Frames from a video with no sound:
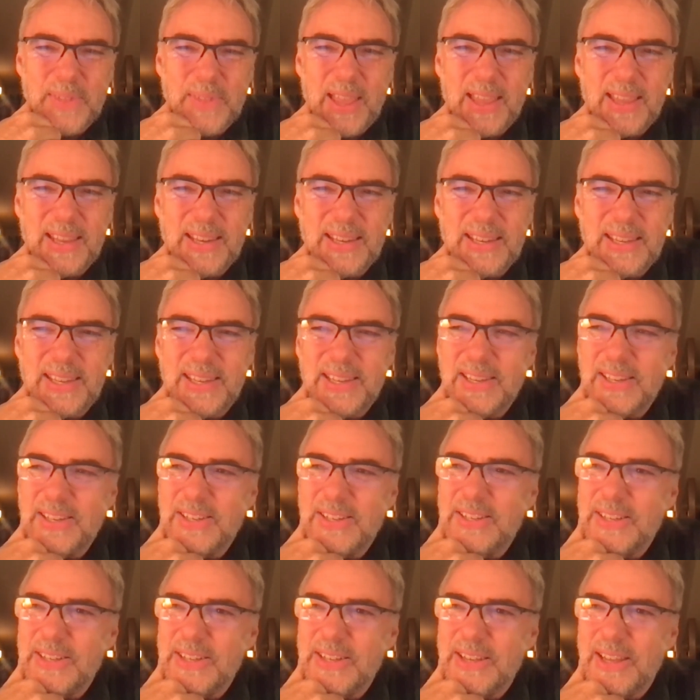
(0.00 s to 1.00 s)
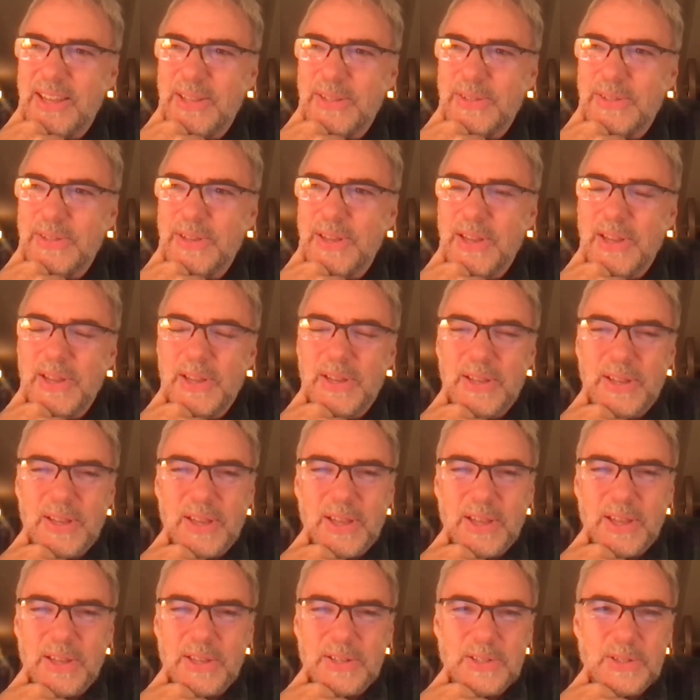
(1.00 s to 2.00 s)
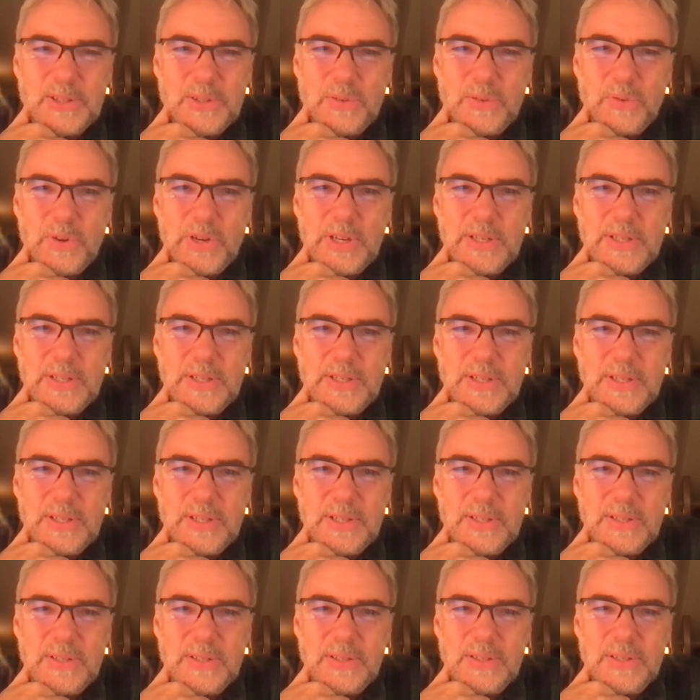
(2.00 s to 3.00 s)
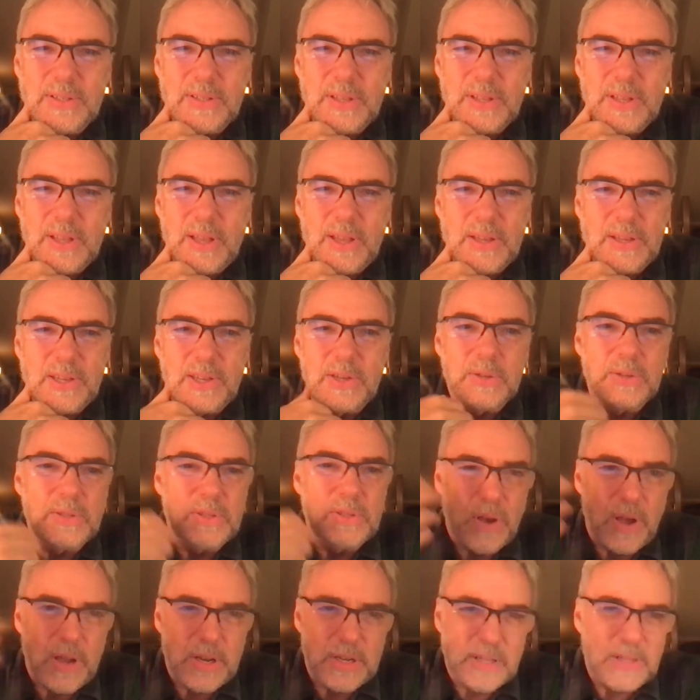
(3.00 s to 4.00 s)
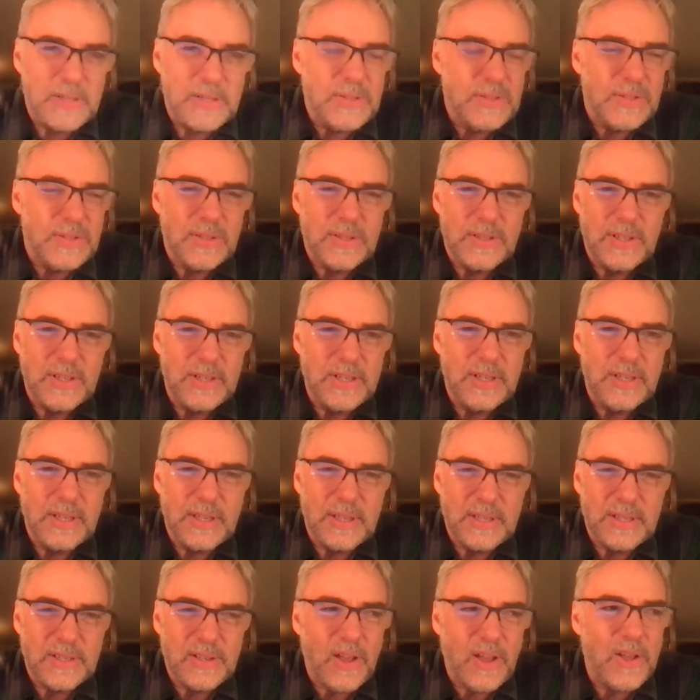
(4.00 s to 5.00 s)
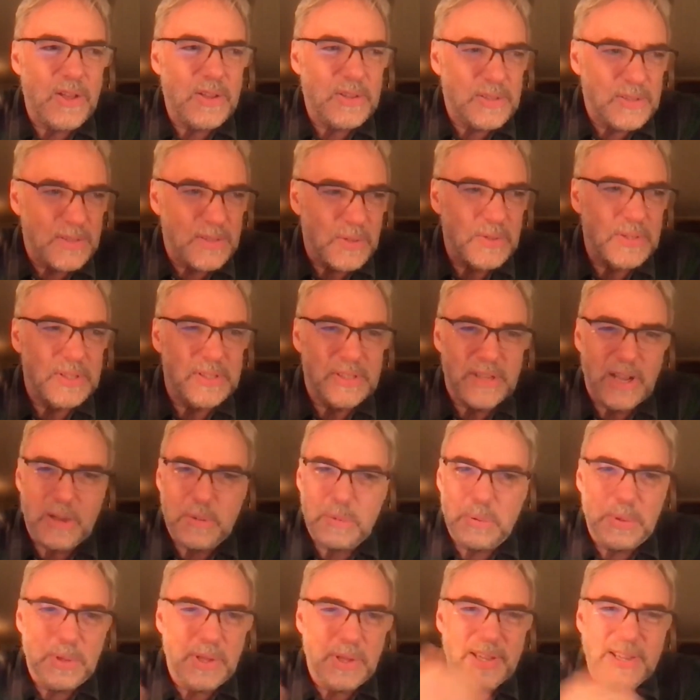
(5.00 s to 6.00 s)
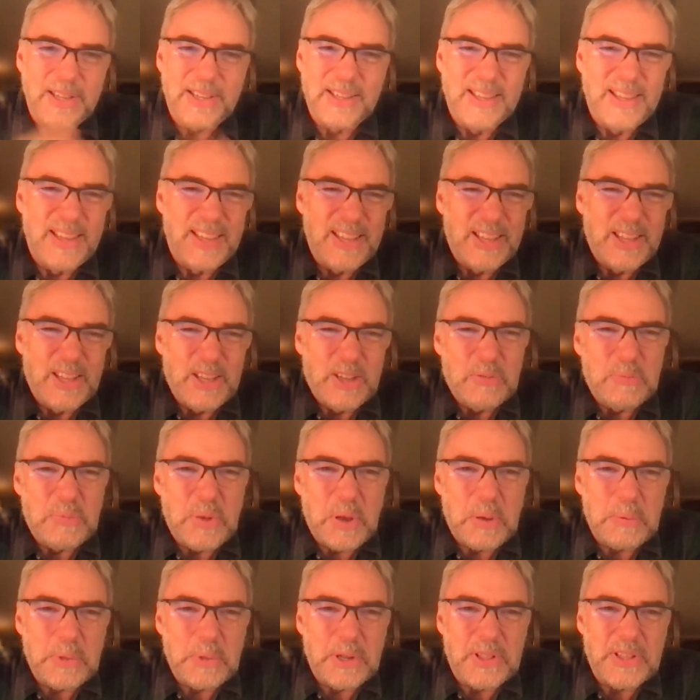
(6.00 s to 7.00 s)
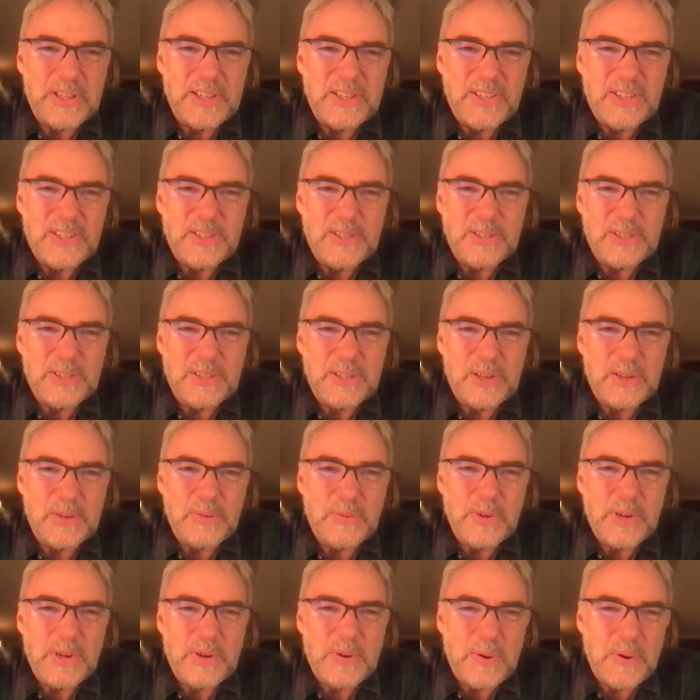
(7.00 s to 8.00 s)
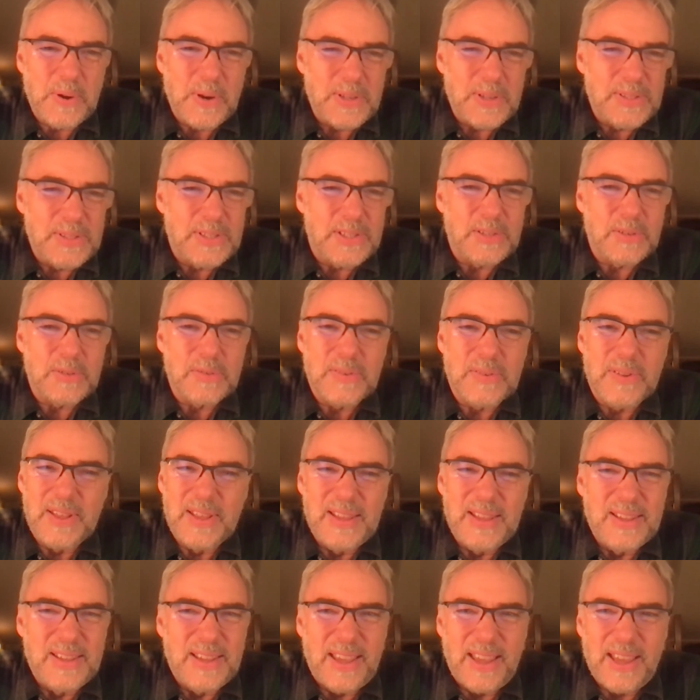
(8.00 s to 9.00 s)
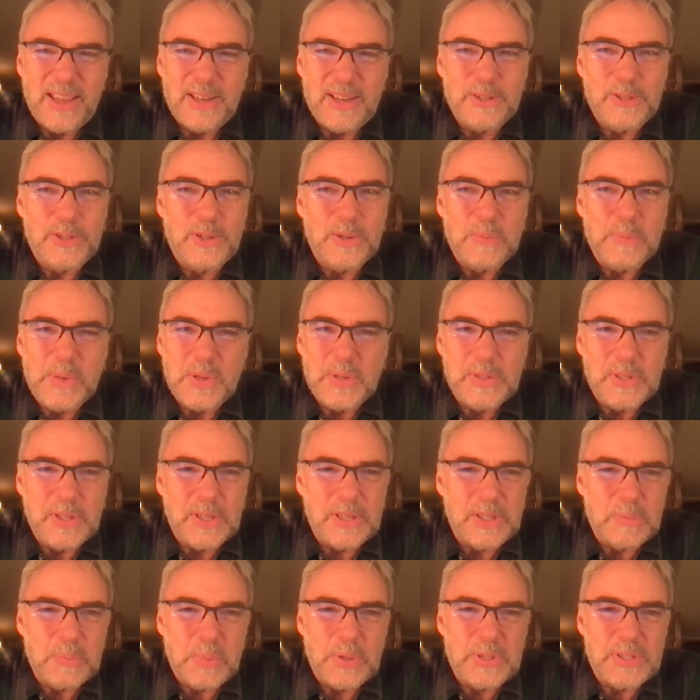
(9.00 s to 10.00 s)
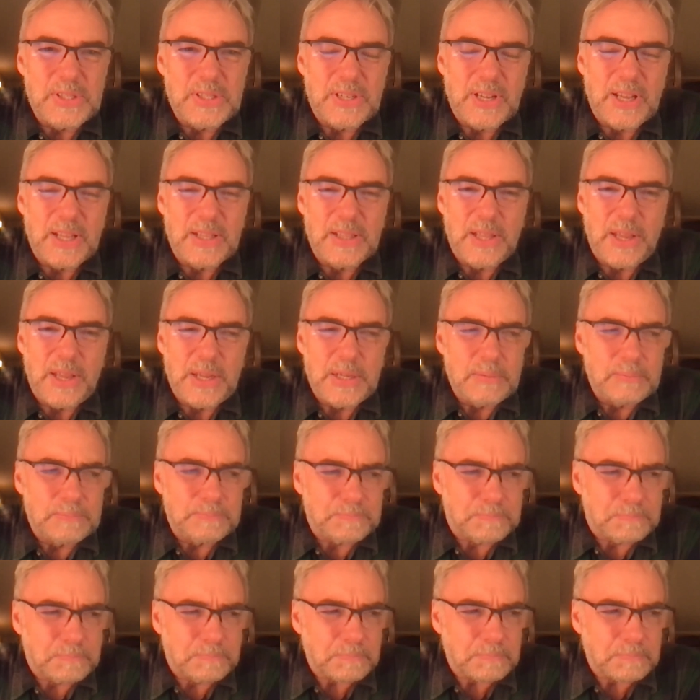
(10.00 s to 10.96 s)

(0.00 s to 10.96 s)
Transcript: and she has uh, just reached uh, a huge audience. She also does not play publicly, she just uh, records and edits her music and puts it online.